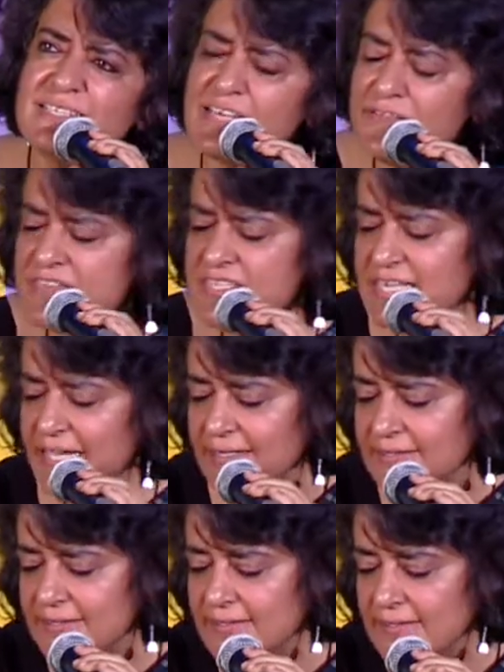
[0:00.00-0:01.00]
have
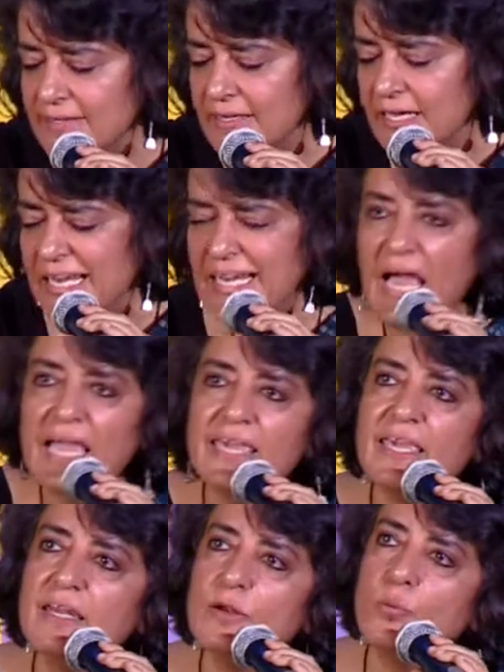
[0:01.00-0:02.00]
set, lying
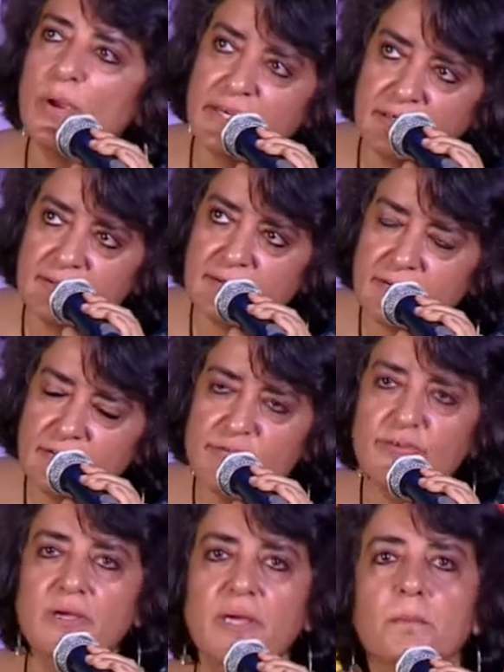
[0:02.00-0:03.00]
in wait
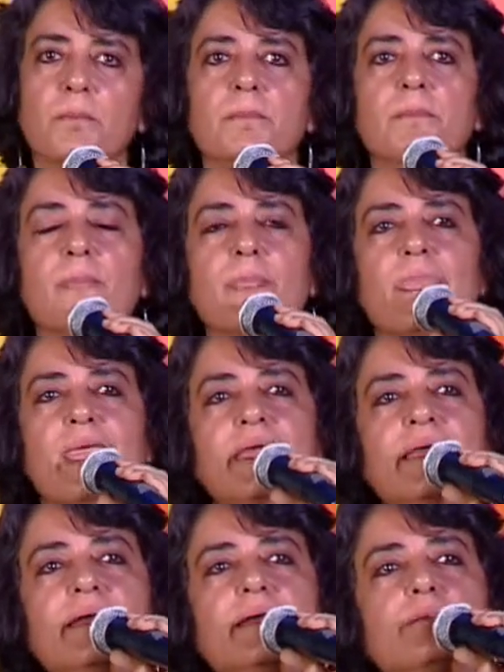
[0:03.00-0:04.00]
for him.
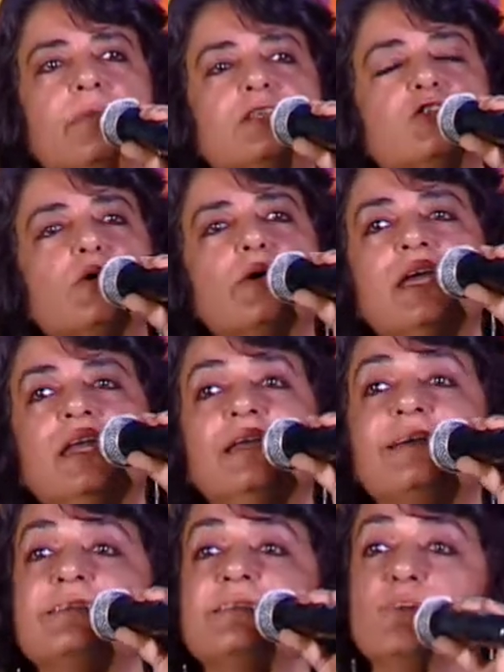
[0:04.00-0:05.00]
But Sohini
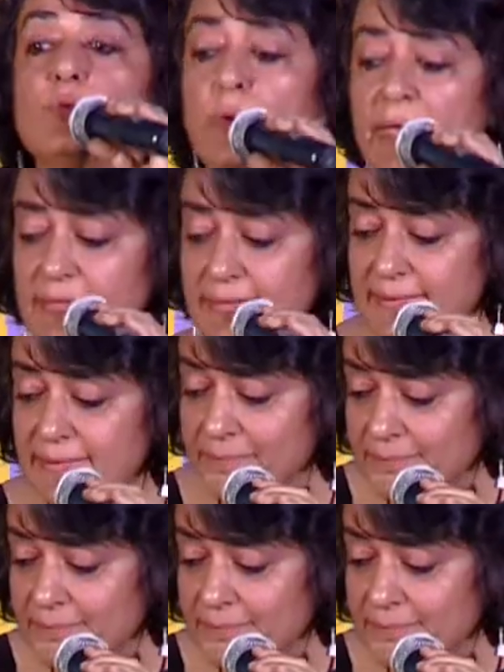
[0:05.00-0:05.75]
doesn't wait.